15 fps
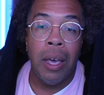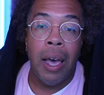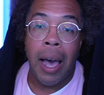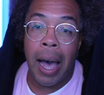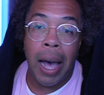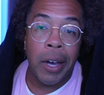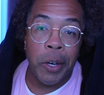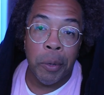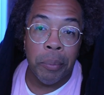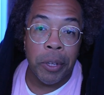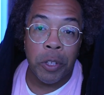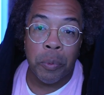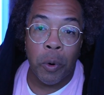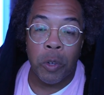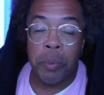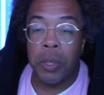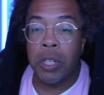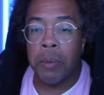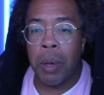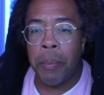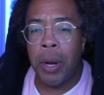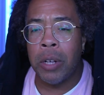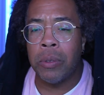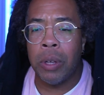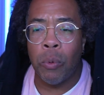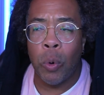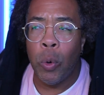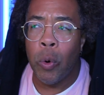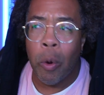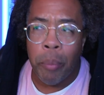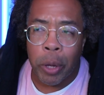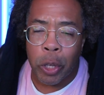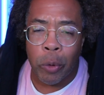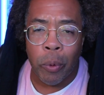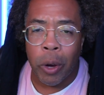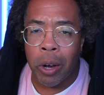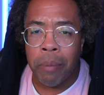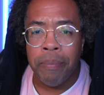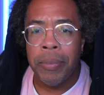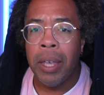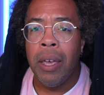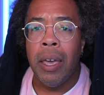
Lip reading: I couldn't play sports because my parents were like, well, who's going to pick you up?